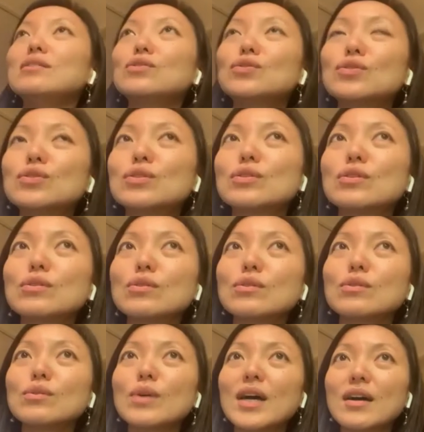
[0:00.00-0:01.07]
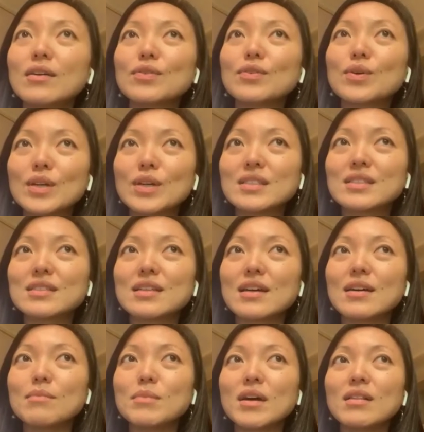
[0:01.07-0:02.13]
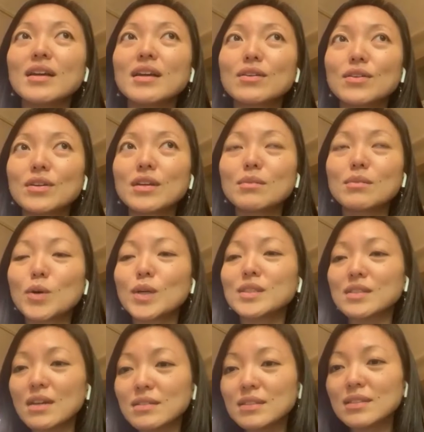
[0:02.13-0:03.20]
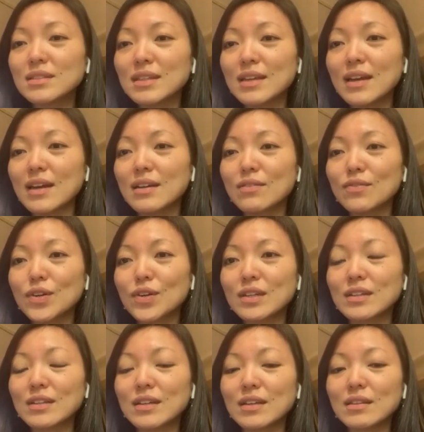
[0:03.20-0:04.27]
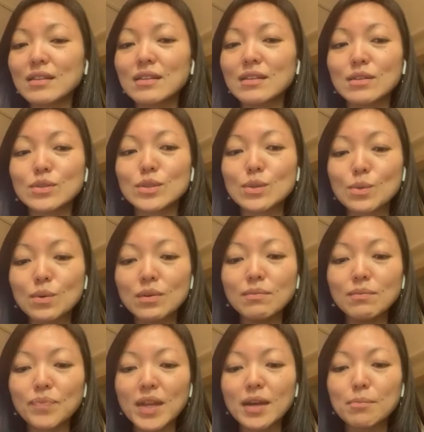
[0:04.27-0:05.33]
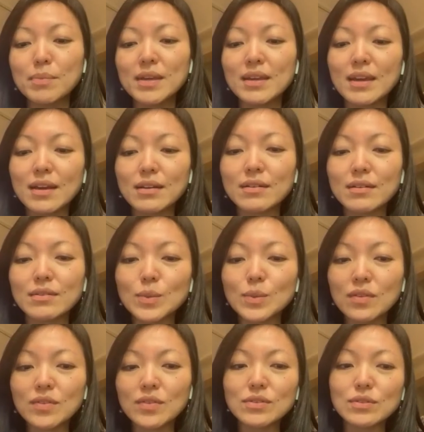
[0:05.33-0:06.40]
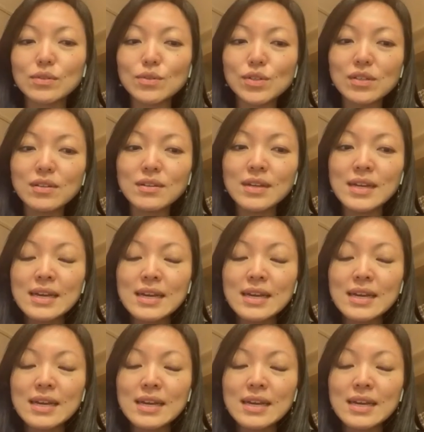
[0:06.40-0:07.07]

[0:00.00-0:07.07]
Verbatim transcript: is to, of course, um, align curriculum horizontally and vertically at the school at PK to 12 institution.